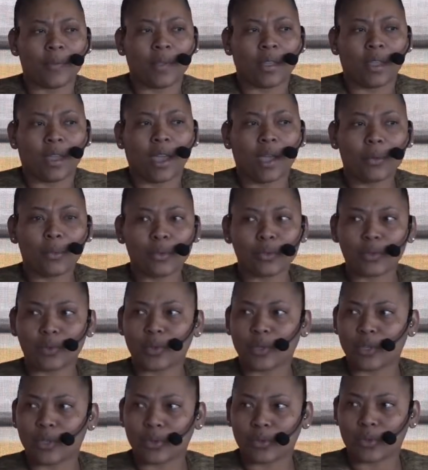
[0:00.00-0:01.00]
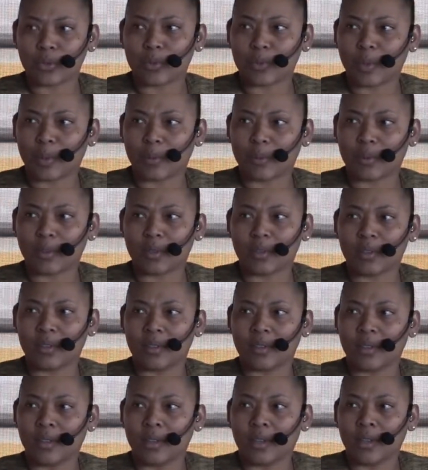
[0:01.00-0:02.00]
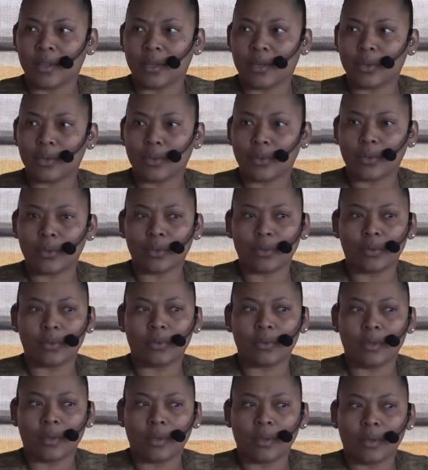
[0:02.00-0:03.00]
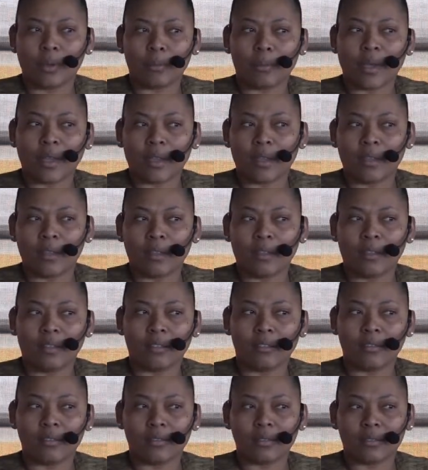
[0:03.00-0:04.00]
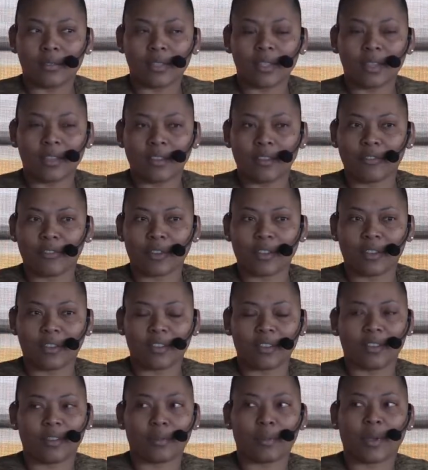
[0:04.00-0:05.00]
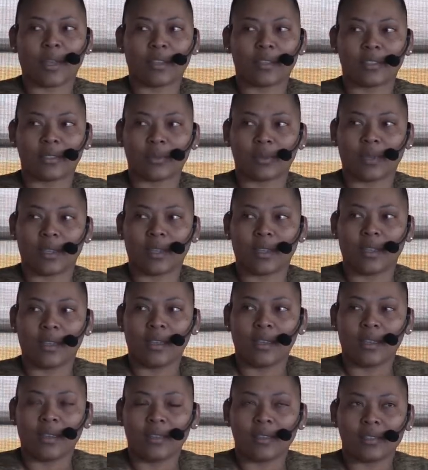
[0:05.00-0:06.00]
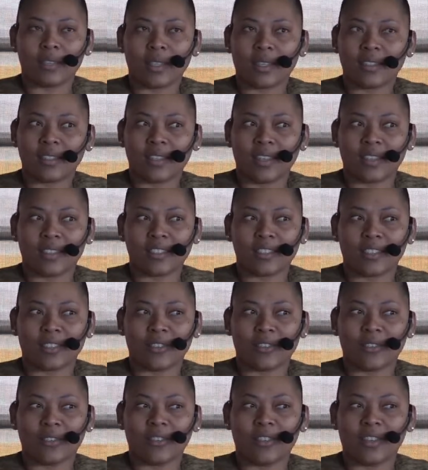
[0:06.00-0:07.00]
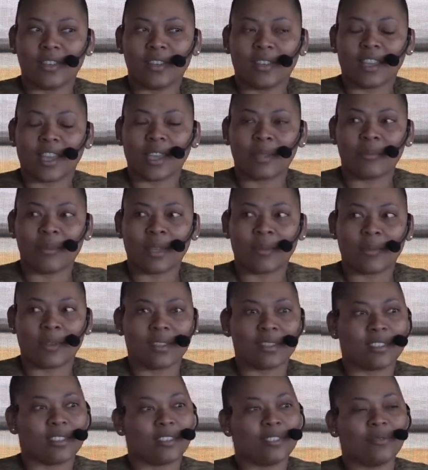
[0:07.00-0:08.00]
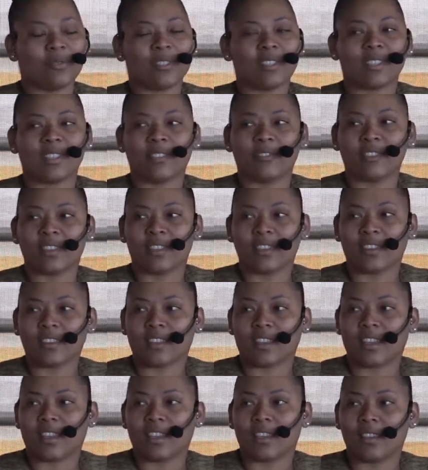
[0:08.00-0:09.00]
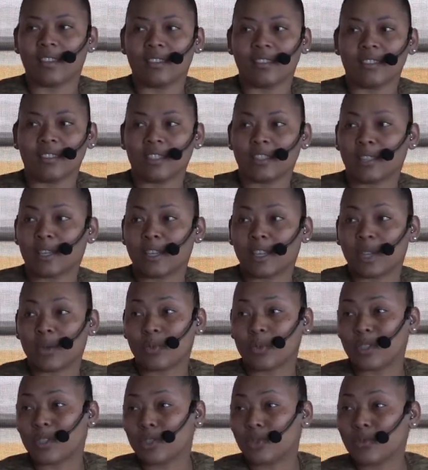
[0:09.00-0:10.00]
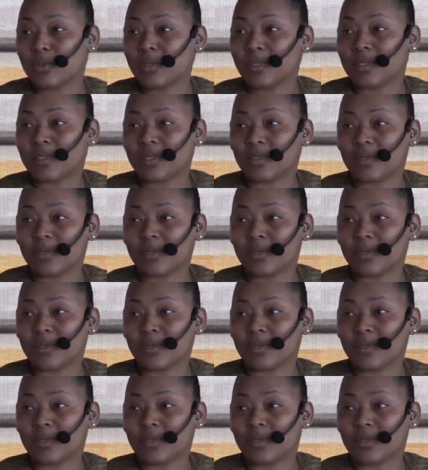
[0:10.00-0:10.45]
I was one of those people who my significant other passed away 6 years ago, and me and my son was living in a car. Not that we choose to.